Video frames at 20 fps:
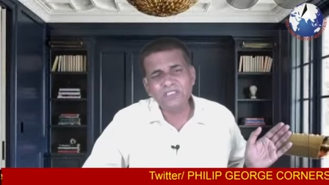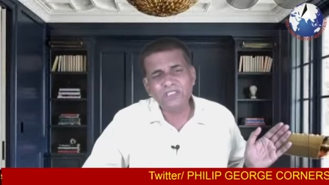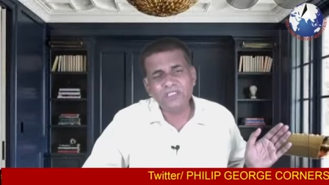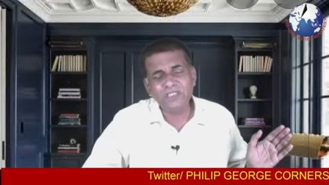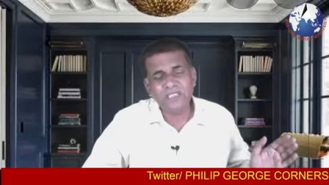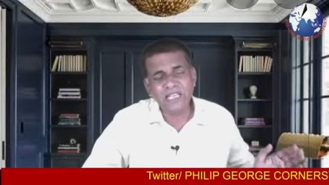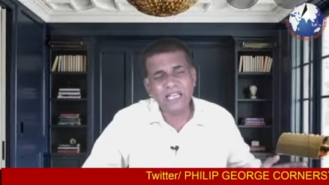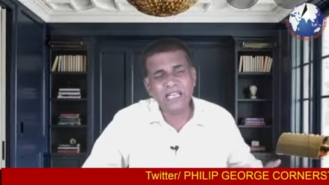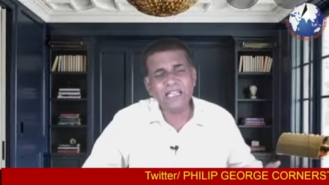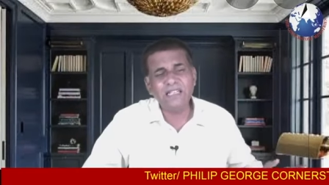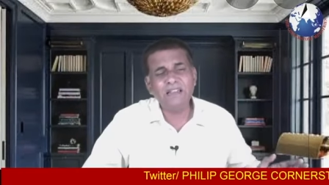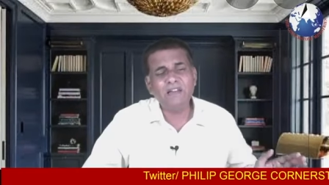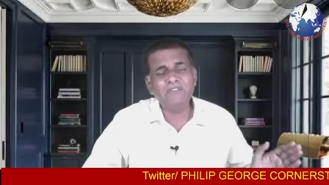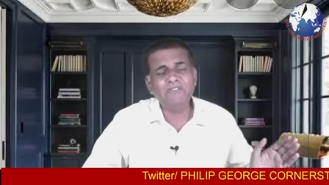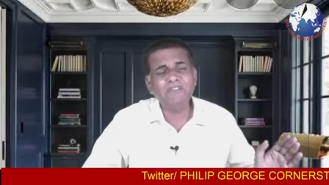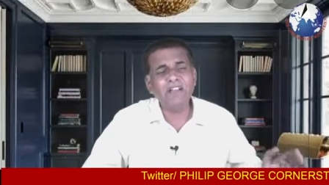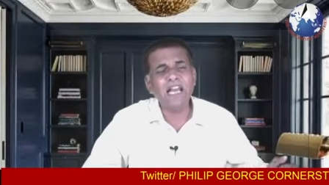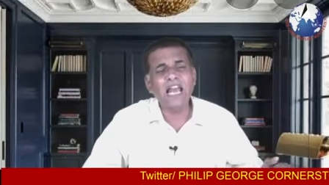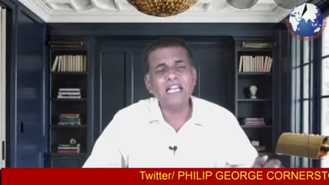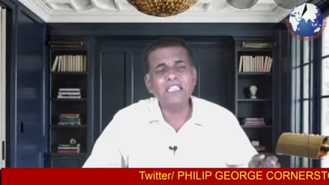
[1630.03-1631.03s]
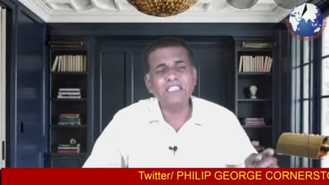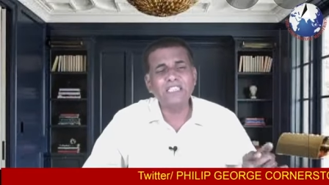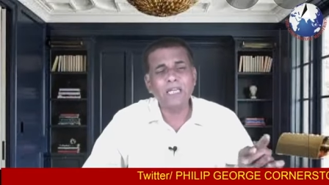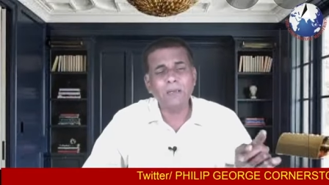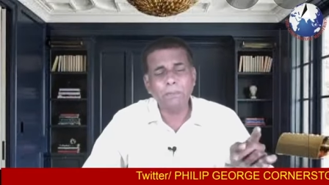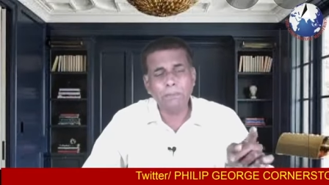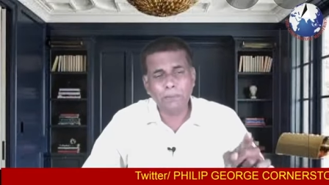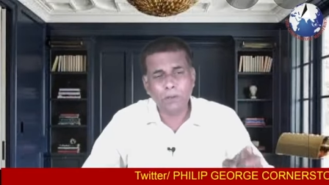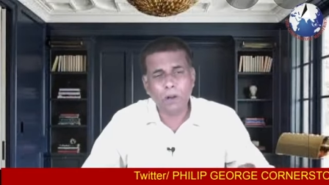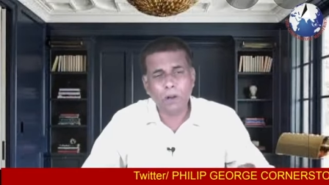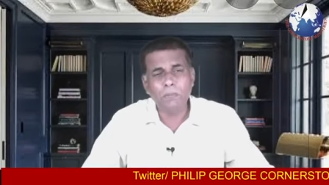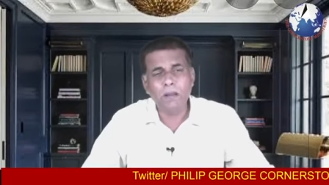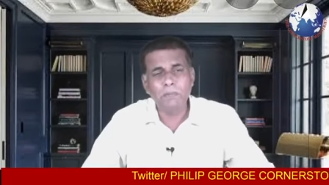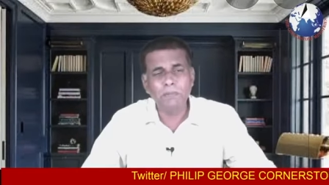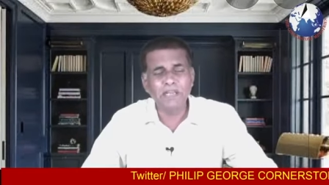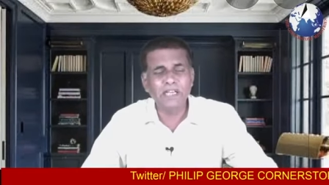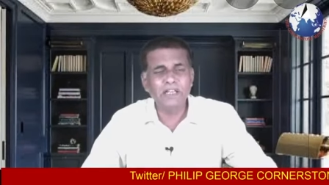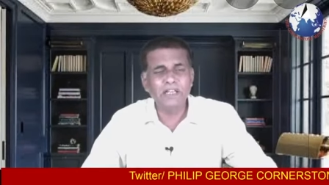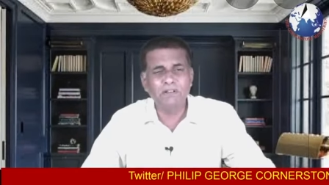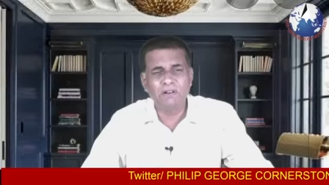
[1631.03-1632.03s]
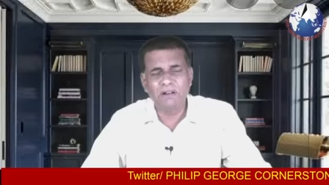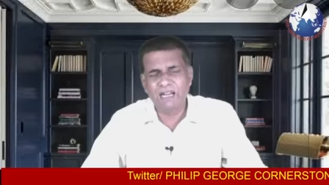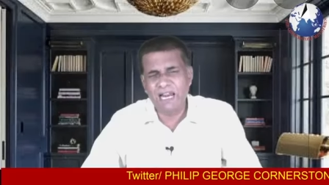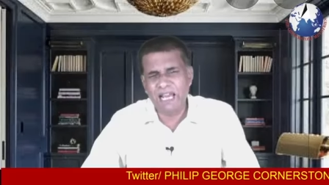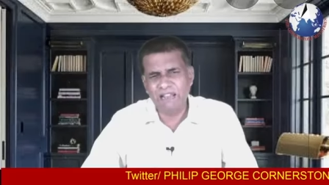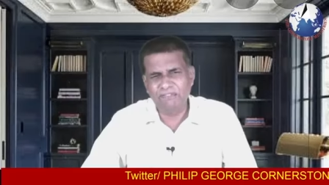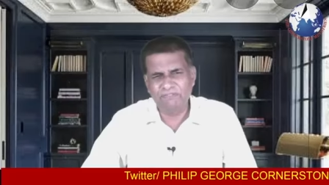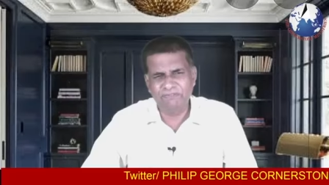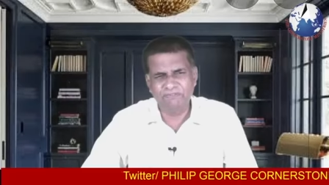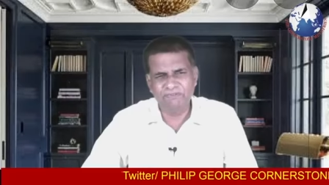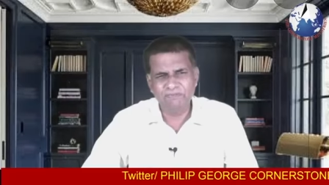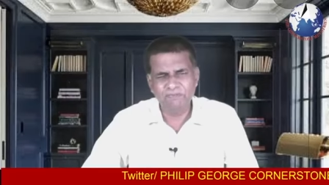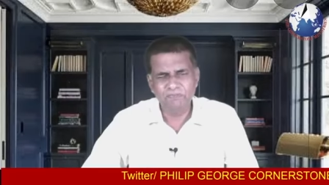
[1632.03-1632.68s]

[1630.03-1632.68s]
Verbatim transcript: see the financial problem in your life